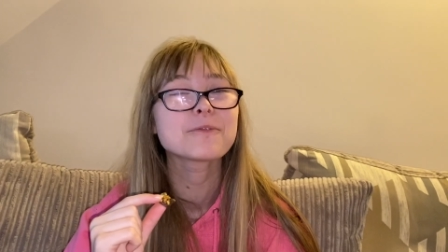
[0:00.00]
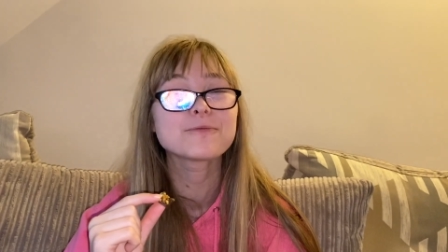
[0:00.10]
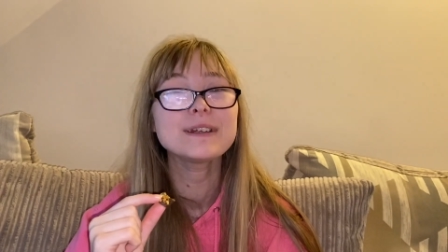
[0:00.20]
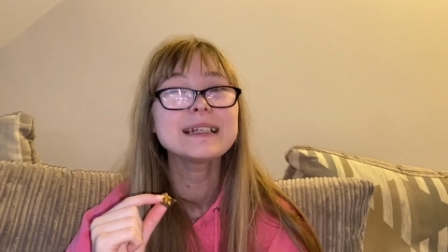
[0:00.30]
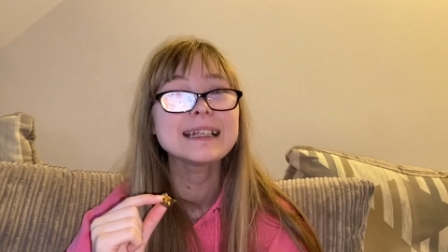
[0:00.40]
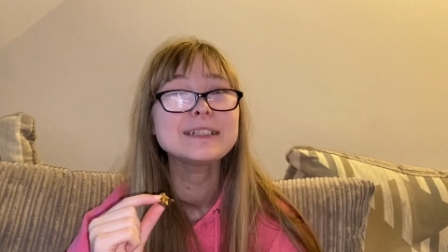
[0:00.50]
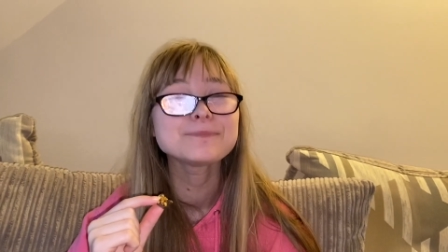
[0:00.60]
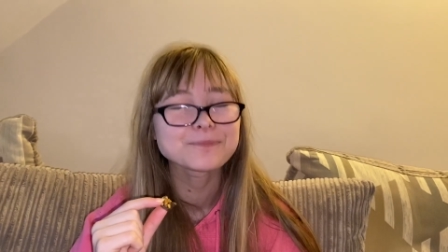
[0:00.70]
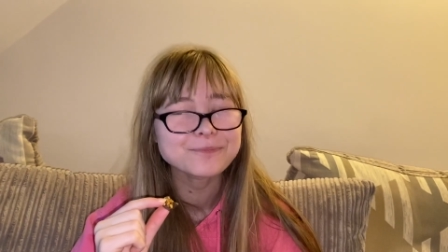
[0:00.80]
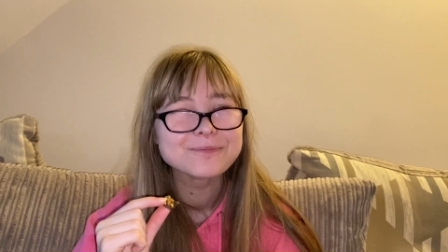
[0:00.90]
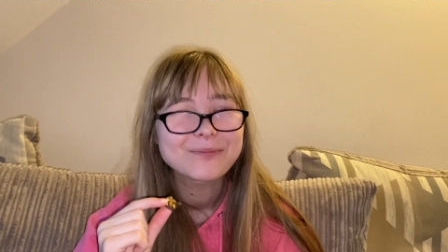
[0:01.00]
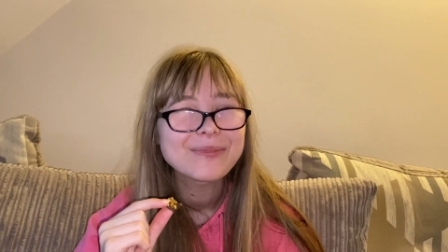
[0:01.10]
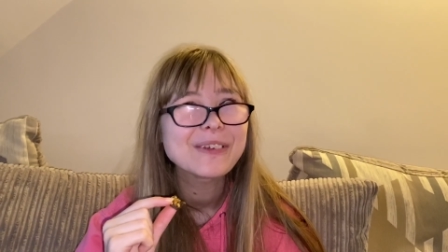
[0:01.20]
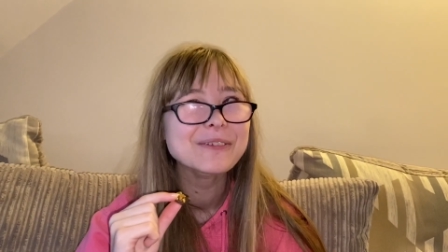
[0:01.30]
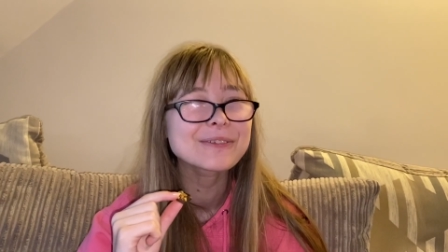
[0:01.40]
It really,
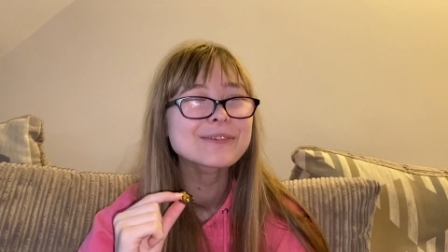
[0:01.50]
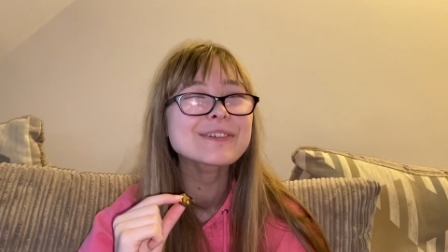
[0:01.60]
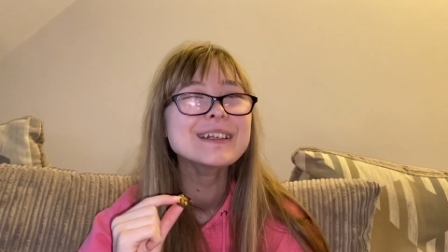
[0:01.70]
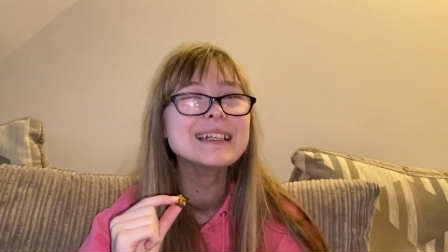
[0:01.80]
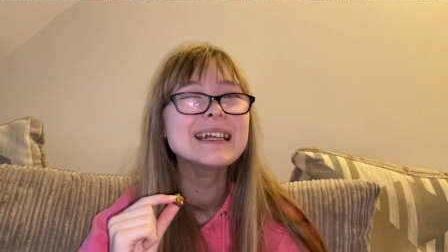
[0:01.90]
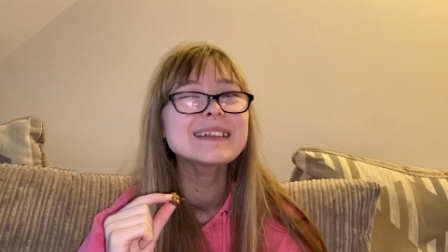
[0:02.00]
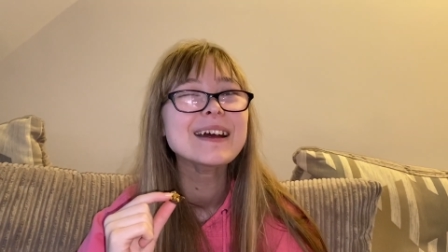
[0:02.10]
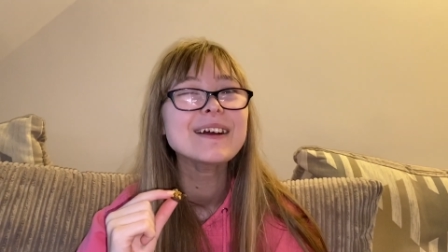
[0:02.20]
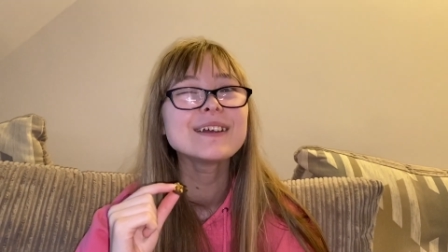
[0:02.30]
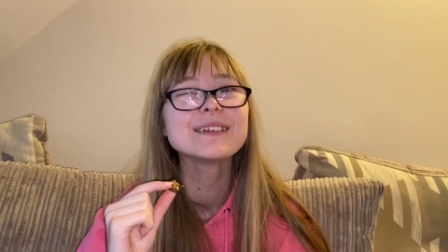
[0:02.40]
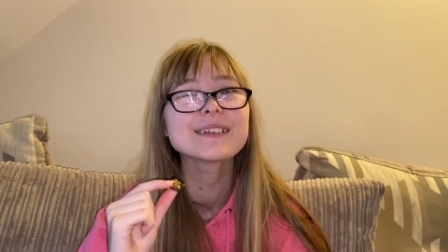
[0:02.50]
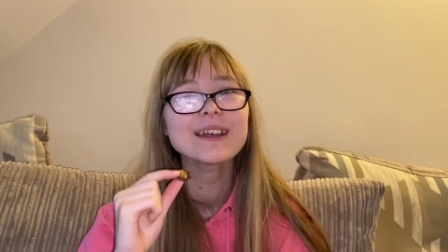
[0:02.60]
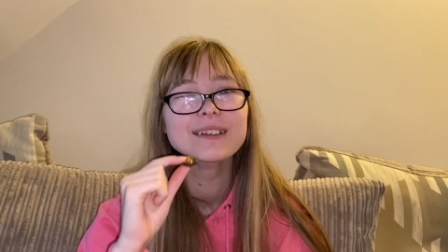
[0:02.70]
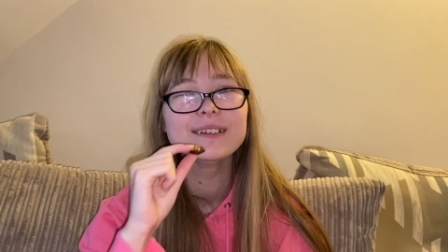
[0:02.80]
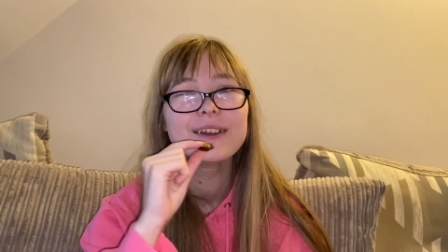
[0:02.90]
really does.
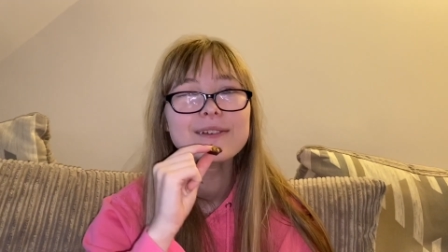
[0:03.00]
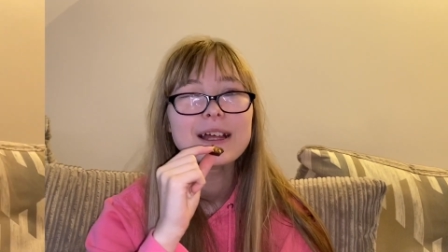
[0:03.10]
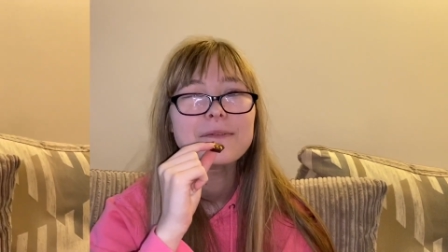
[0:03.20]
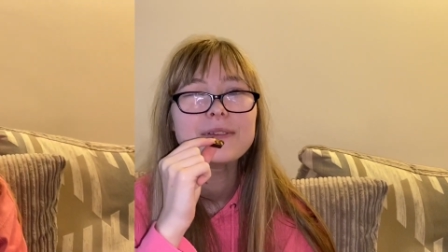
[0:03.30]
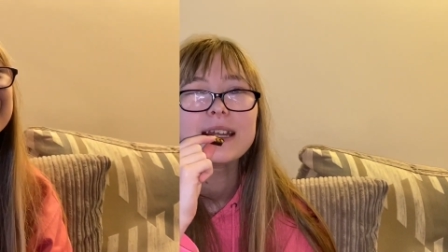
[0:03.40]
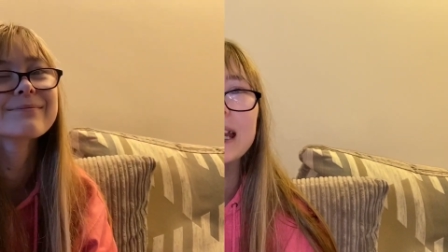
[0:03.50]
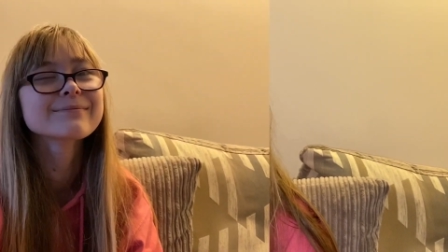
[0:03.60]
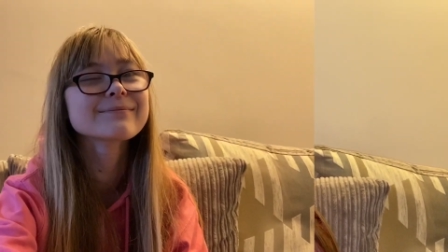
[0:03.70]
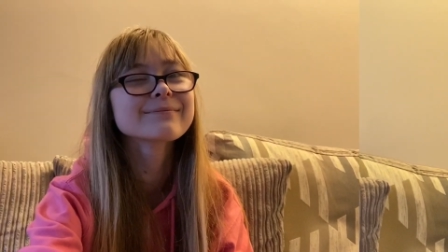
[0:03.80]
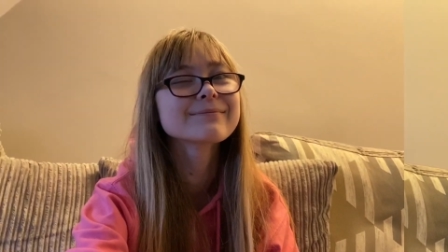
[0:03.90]
It's so lovely.